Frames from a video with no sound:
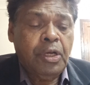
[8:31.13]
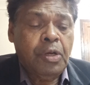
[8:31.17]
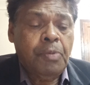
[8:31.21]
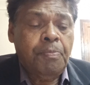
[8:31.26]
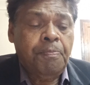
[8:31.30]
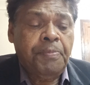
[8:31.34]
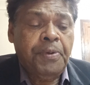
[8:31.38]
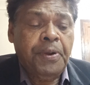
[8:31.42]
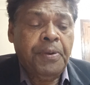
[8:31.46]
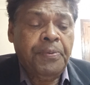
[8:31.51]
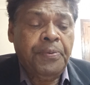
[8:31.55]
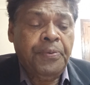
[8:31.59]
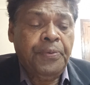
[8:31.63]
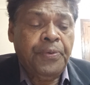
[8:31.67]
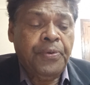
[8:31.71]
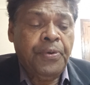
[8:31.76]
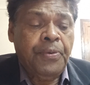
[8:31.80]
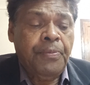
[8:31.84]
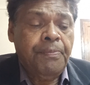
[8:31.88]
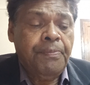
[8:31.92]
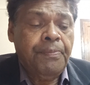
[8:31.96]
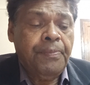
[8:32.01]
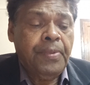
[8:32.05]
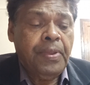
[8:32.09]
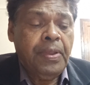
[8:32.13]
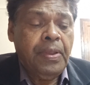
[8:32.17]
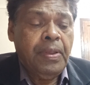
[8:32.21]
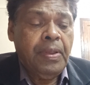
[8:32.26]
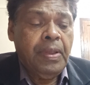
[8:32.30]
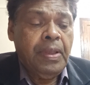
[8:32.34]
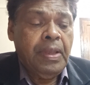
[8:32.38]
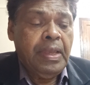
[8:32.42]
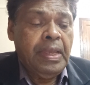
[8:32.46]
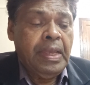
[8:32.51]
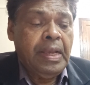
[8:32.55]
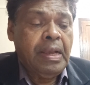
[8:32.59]
to perform
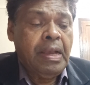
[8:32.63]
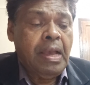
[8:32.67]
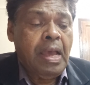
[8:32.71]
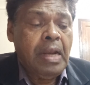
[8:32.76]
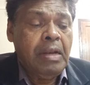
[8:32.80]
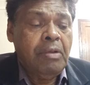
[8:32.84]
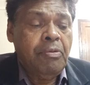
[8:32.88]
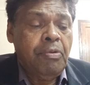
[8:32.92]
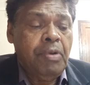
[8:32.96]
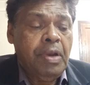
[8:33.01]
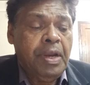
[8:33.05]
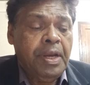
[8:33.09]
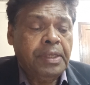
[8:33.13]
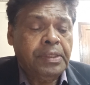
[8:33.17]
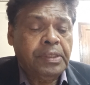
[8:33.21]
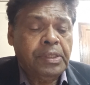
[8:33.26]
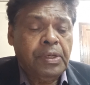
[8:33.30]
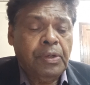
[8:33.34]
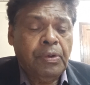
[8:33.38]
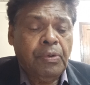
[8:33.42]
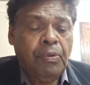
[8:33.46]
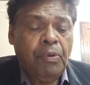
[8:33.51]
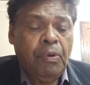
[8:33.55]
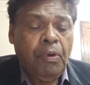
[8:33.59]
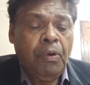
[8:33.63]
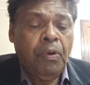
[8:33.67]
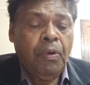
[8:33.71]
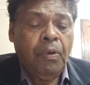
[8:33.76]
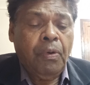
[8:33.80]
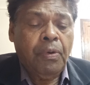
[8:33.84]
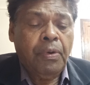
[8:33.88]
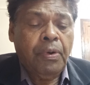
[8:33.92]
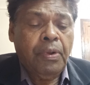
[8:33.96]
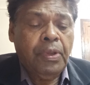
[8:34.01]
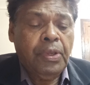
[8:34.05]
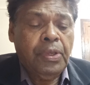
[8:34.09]
a calculation
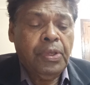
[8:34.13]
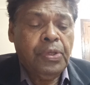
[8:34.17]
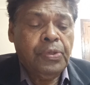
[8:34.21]
or